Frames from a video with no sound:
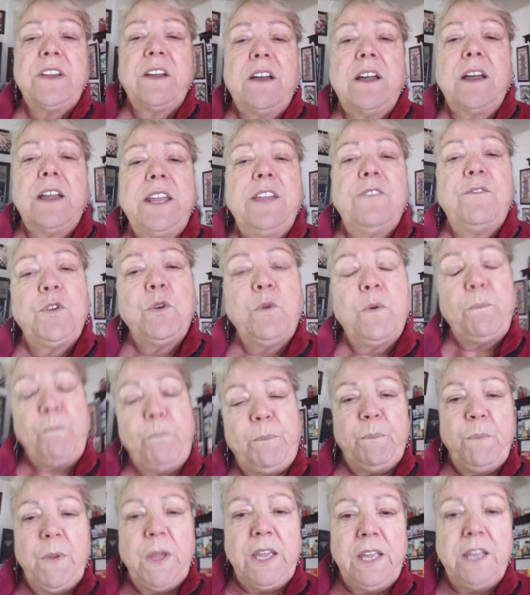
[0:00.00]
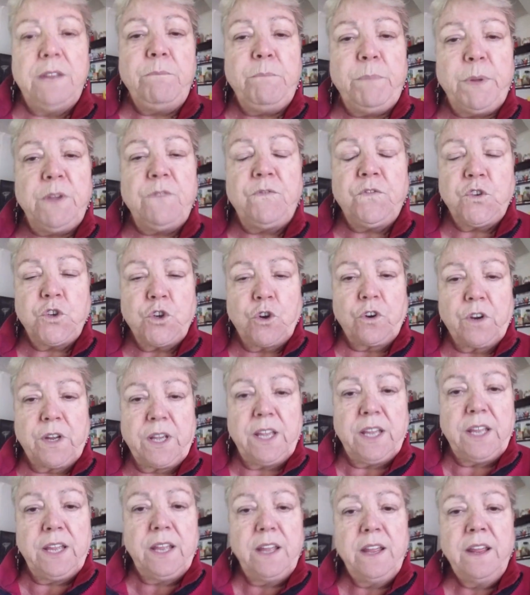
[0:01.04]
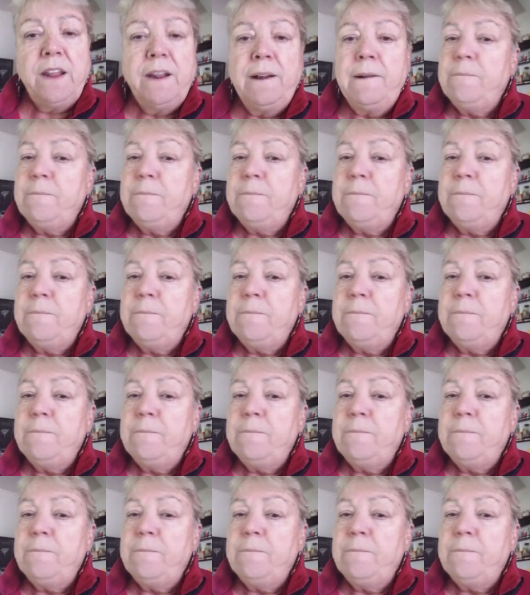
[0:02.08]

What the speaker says: if you eat beef jerky,